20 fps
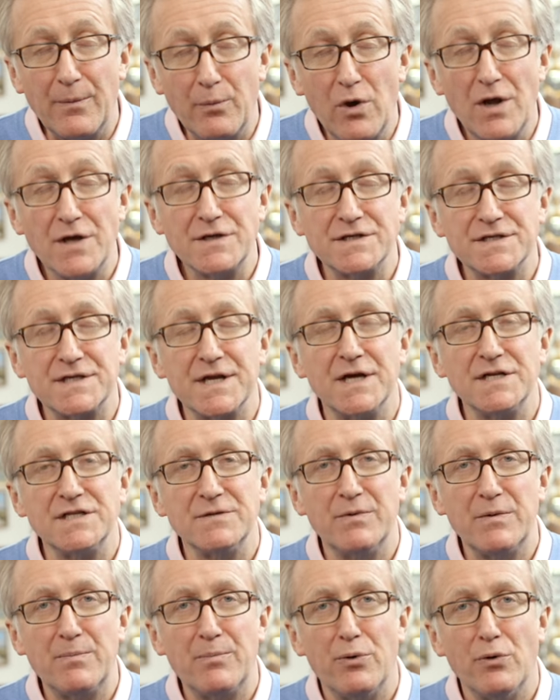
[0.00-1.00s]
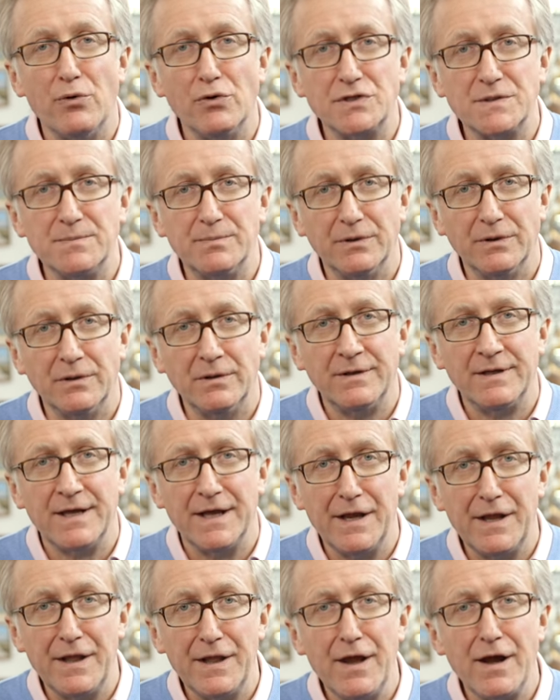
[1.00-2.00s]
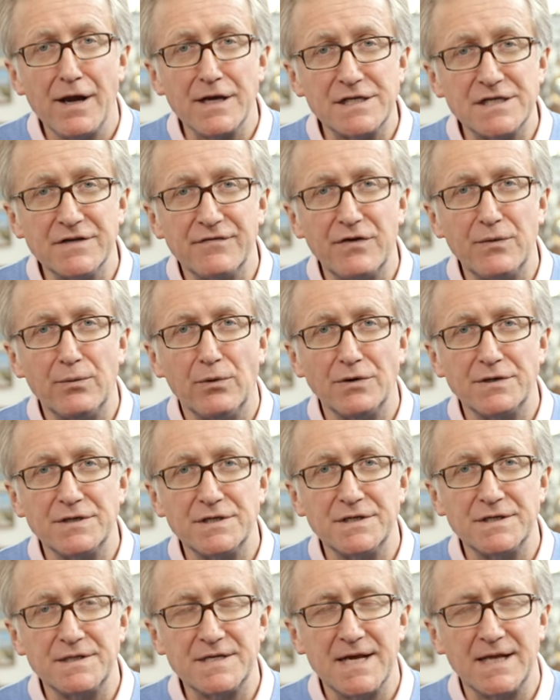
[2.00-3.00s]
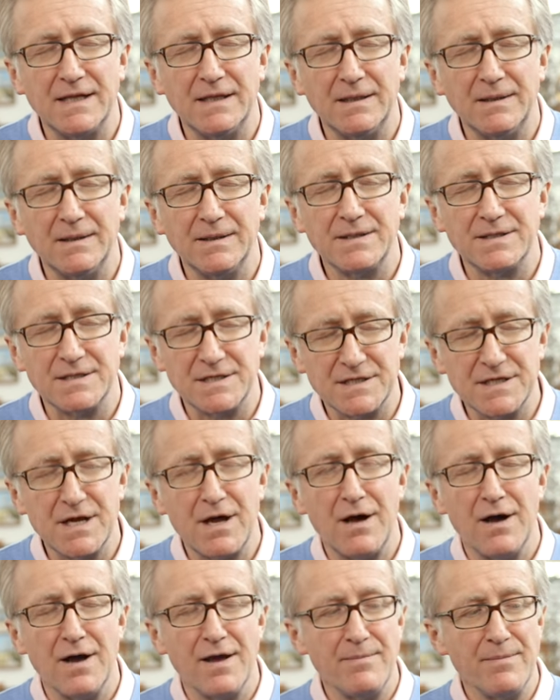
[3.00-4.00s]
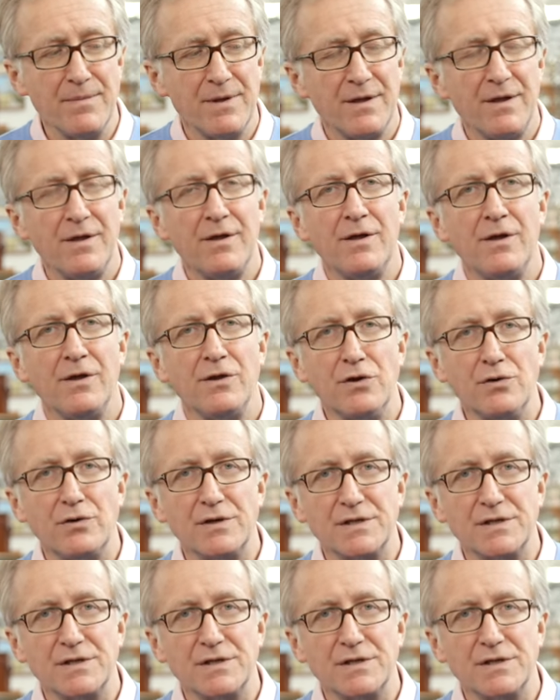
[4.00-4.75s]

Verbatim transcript: were designed to be portable, and at night, if you wanted to tell the time, you